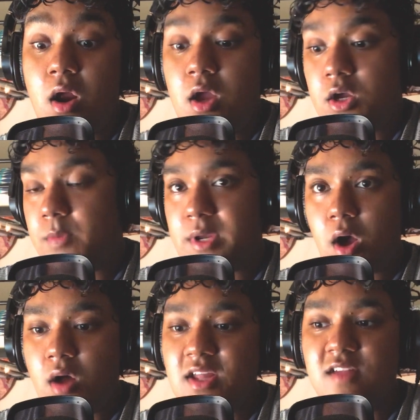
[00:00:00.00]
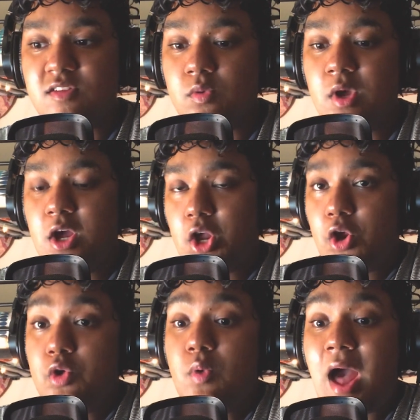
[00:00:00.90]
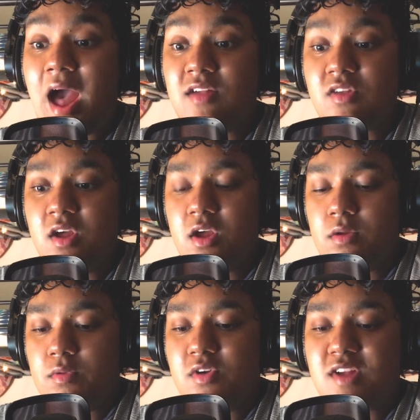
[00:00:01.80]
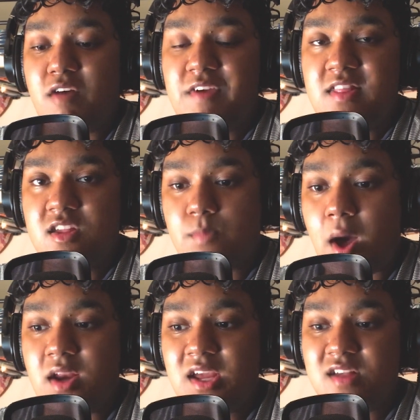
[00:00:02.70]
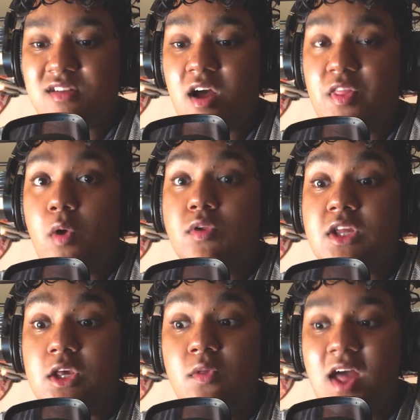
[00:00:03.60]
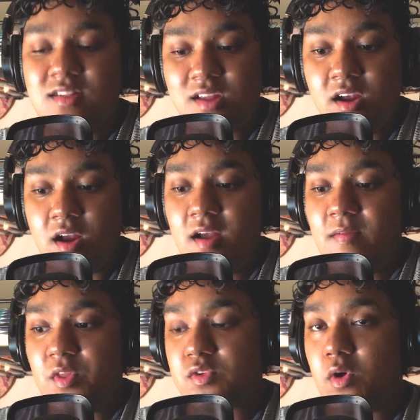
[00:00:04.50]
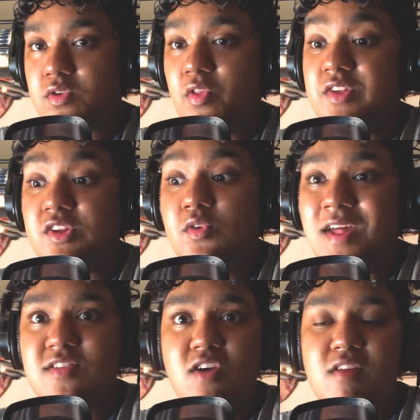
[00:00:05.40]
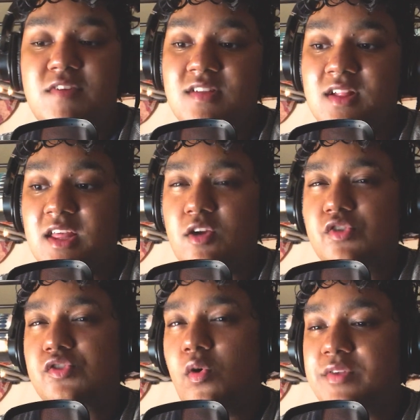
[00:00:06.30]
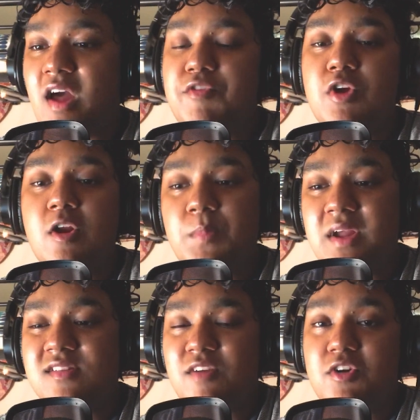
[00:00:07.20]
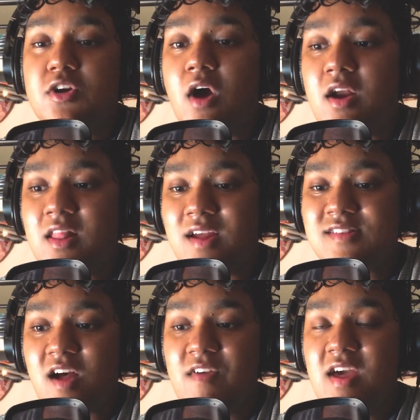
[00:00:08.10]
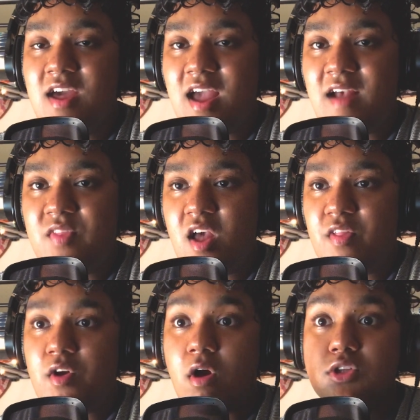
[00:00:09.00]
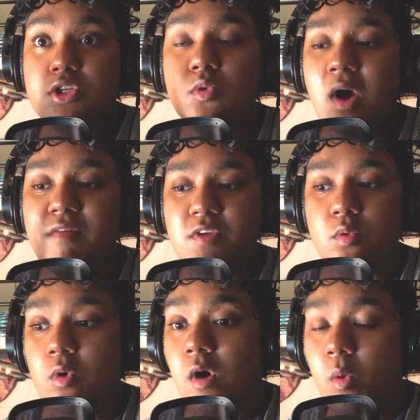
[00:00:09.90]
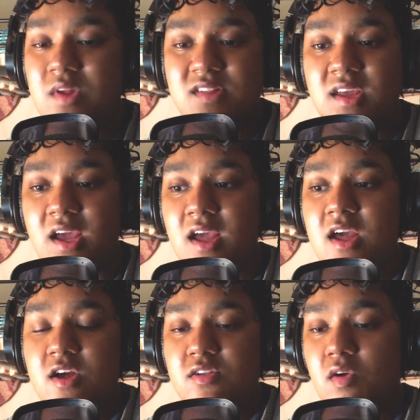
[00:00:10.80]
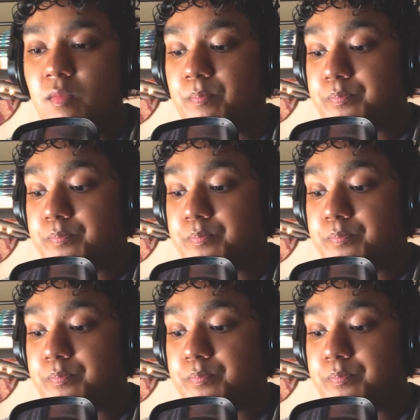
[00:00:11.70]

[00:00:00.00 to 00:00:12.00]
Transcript: could be called as you. You as yourself in this body is not the only you that's here. There's also this you that's non-physically, your soul self, your inner being self, your godlike self, and there are 2 of you who are always thinking. So